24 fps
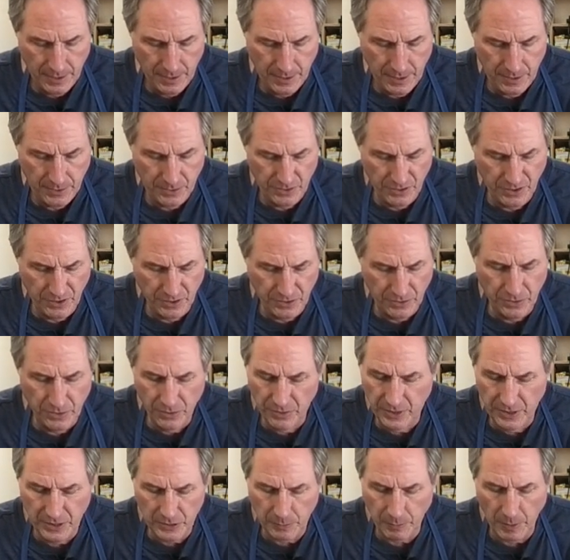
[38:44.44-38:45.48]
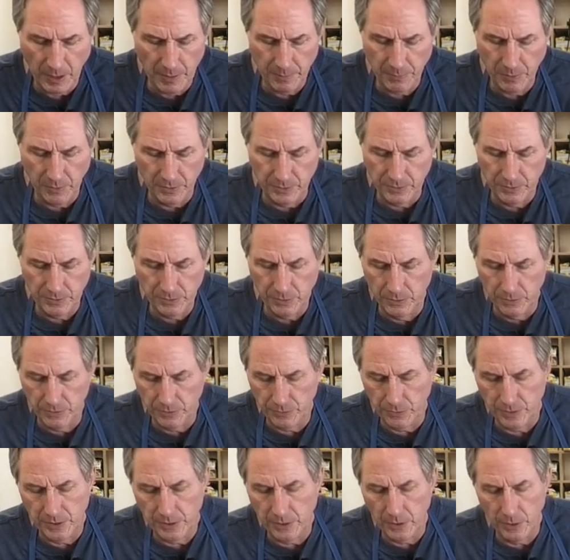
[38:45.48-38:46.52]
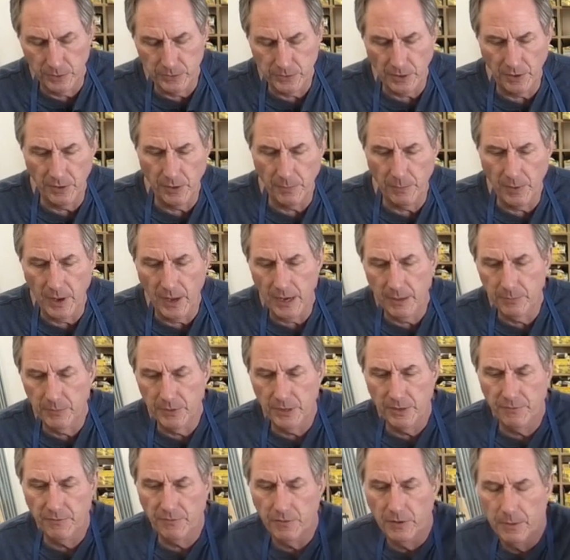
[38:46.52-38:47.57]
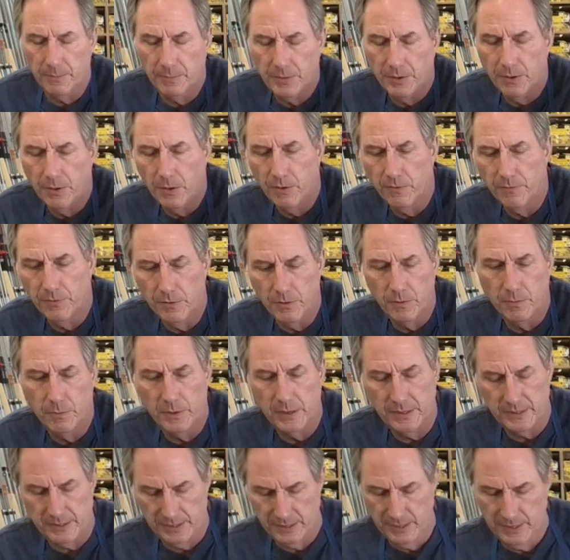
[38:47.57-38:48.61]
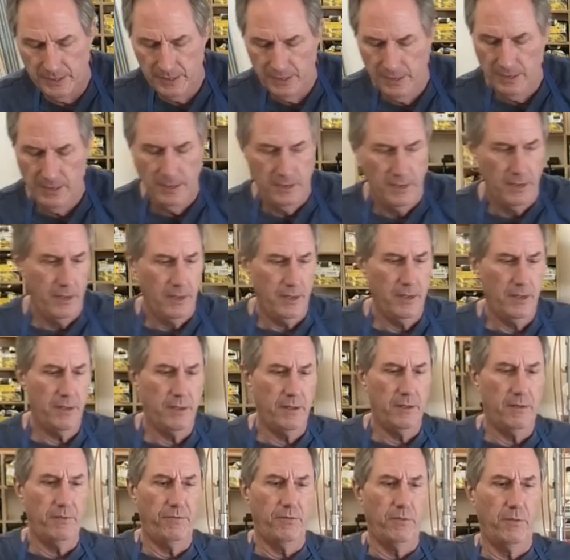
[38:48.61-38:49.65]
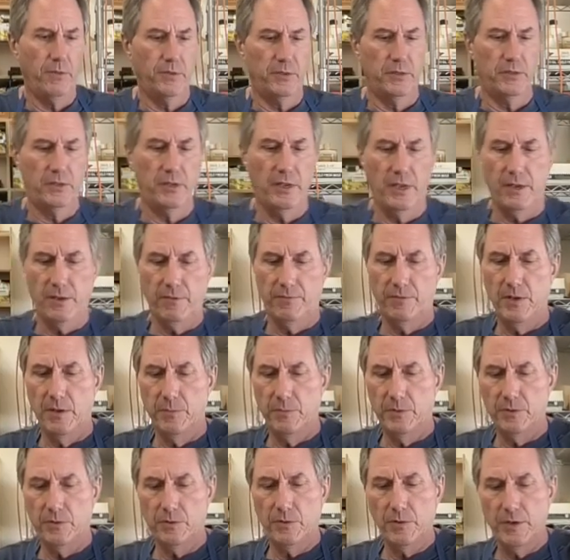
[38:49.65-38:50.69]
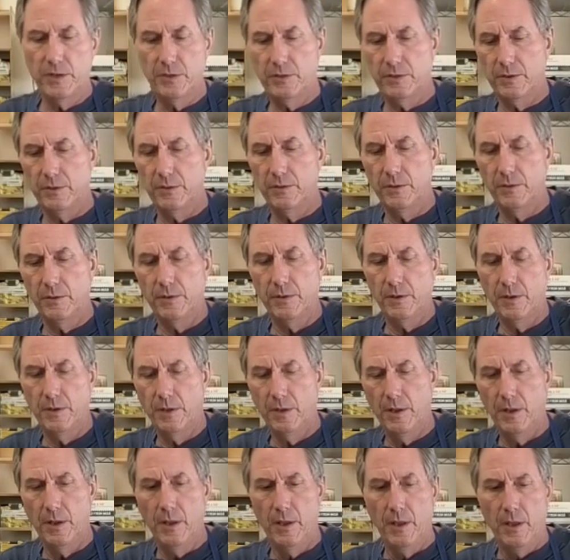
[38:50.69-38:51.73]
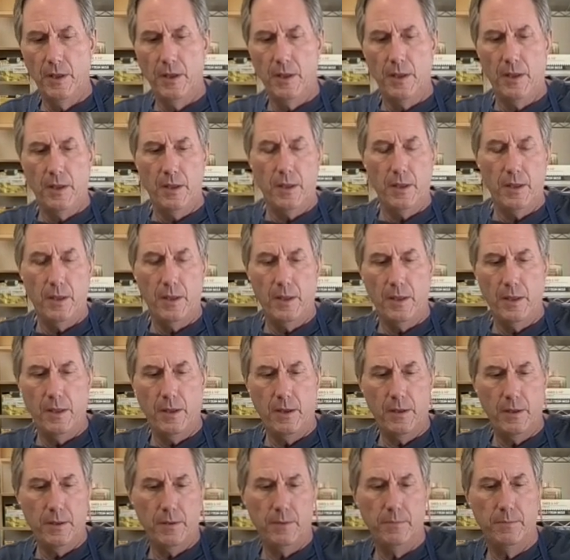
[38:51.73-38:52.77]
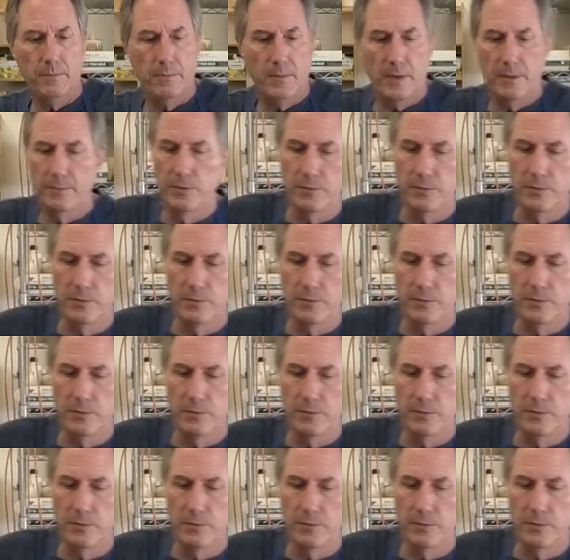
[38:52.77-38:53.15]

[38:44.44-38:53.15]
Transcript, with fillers: and you could do this by putting two or three coats on the bottom and then flipping over, but uh, for the sake of demonstration, uh, I'm